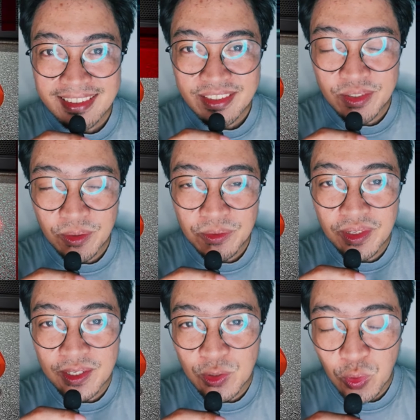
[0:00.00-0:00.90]
So
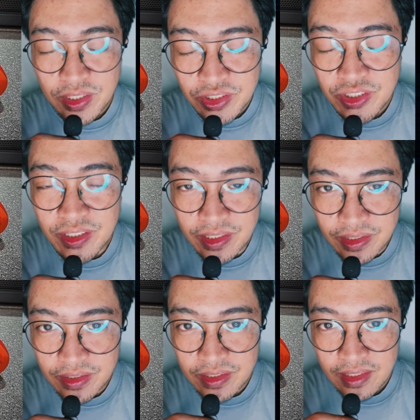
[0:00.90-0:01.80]
the question
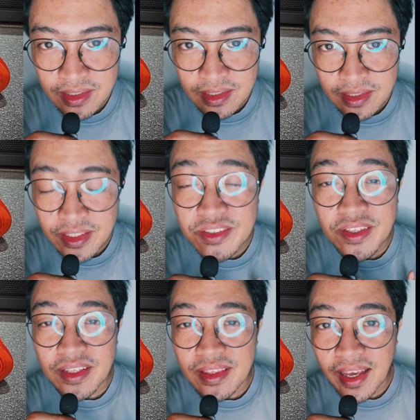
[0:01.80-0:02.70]
is
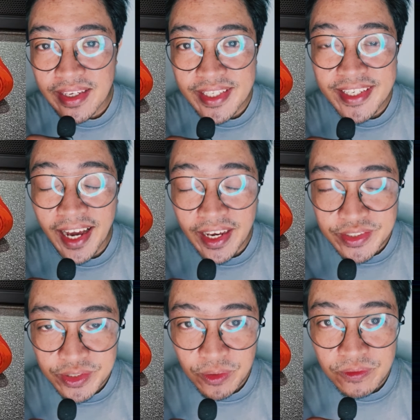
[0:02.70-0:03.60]
the Nike
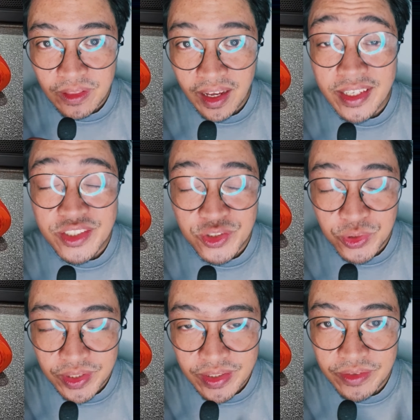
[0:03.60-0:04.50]
ISOFLY
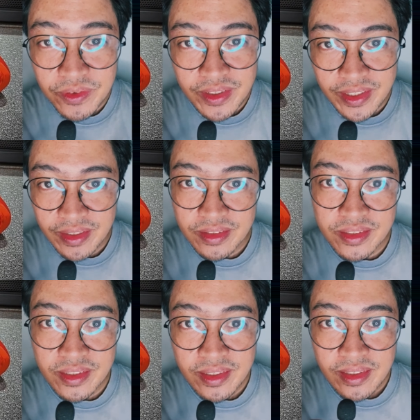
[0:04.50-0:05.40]
strictly for kids?